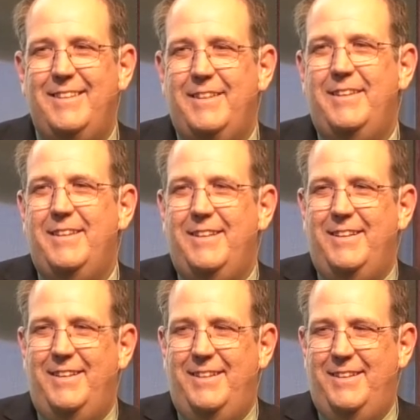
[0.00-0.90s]

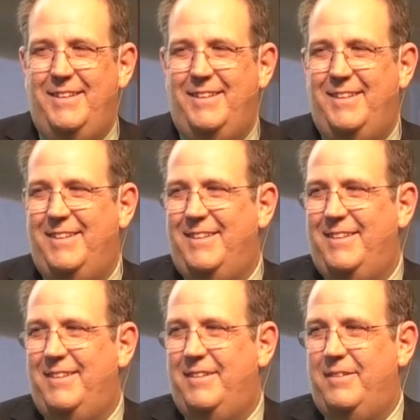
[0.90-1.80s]
No one is speaking in this clip.